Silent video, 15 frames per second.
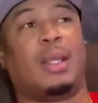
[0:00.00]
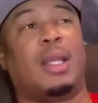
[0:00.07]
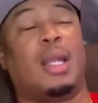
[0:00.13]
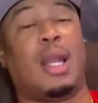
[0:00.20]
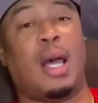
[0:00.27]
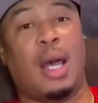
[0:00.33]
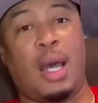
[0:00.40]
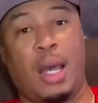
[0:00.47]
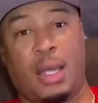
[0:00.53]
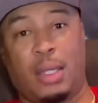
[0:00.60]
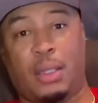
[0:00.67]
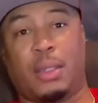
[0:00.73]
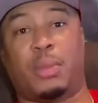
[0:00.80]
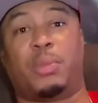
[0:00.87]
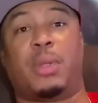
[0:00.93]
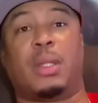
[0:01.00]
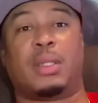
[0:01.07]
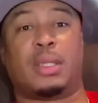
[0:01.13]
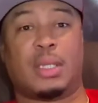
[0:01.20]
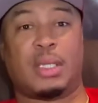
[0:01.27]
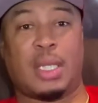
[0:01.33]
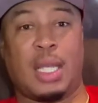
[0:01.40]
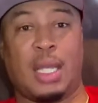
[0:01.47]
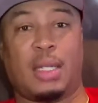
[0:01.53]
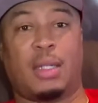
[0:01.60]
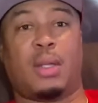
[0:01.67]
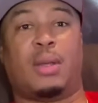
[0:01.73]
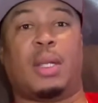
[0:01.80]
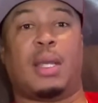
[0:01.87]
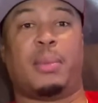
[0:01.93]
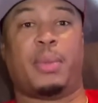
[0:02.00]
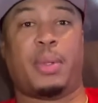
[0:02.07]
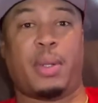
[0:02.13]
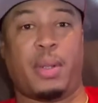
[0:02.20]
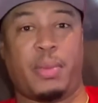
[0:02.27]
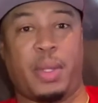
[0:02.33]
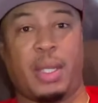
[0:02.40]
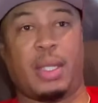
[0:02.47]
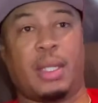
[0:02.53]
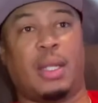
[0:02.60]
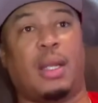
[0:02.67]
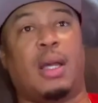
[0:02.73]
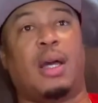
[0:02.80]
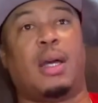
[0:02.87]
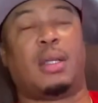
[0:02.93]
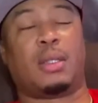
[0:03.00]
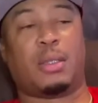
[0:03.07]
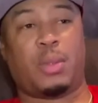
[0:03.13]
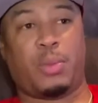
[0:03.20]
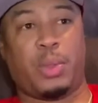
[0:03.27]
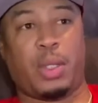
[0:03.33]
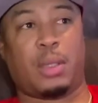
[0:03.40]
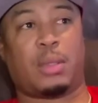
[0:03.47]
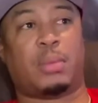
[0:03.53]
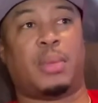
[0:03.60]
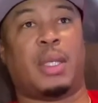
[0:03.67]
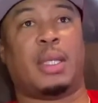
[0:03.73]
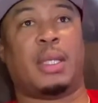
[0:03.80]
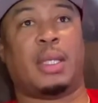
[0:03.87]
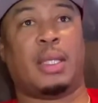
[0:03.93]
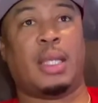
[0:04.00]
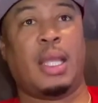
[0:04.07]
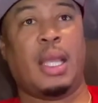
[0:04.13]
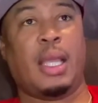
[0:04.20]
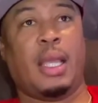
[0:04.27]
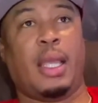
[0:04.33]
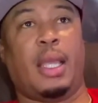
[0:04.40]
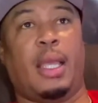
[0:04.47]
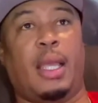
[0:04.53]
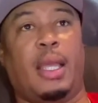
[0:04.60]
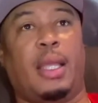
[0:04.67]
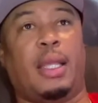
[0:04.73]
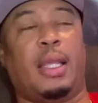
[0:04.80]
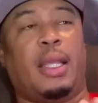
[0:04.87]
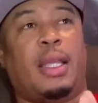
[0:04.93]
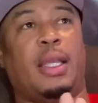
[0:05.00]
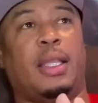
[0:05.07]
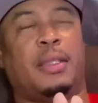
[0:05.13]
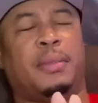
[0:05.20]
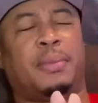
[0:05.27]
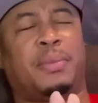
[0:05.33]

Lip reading: A lot of good brothers inside the law library, man. A lot of good brothers, man. In